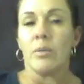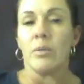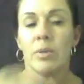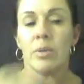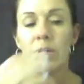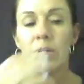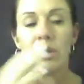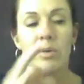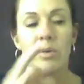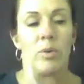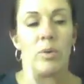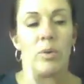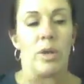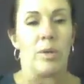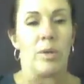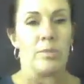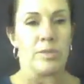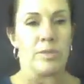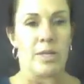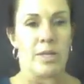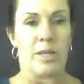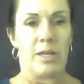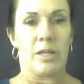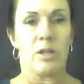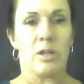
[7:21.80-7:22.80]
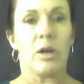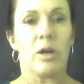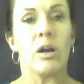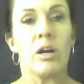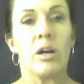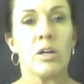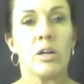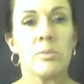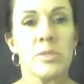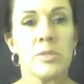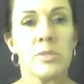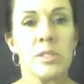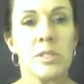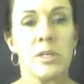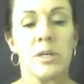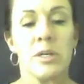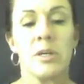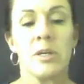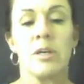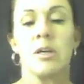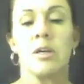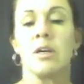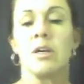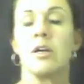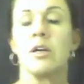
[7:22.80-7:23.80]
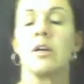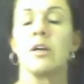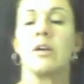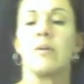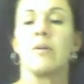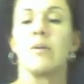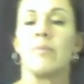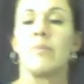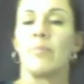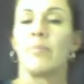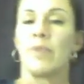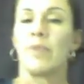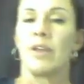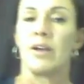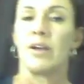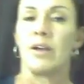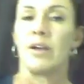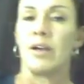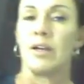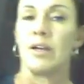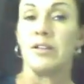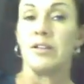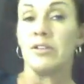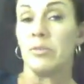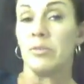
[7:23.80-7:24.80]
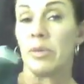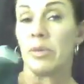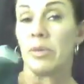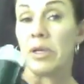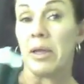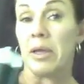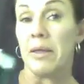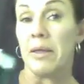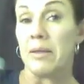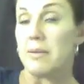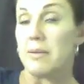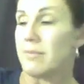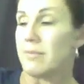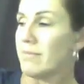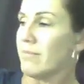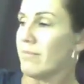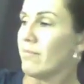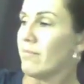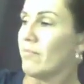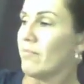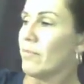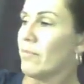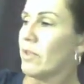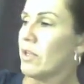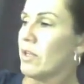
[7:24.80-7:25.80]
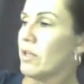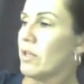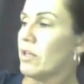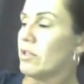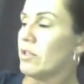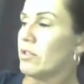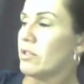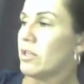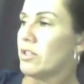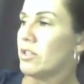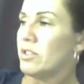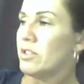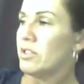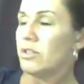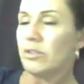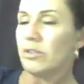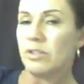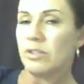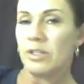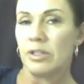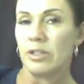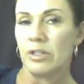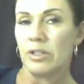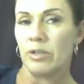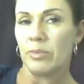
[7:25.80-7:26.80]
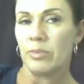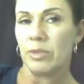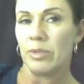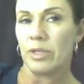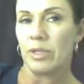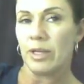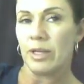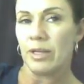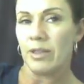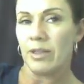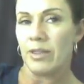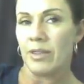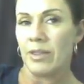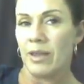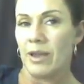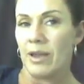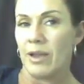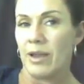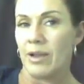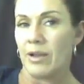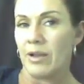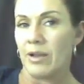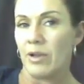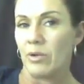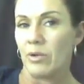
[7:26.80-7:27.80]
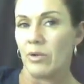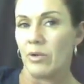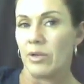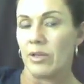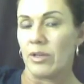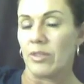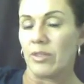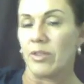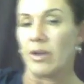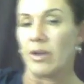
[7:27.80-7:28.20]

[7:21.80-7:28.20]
But when I'm tanning arms, I tilt my gun. So I tilt it a little bit like that, and I go like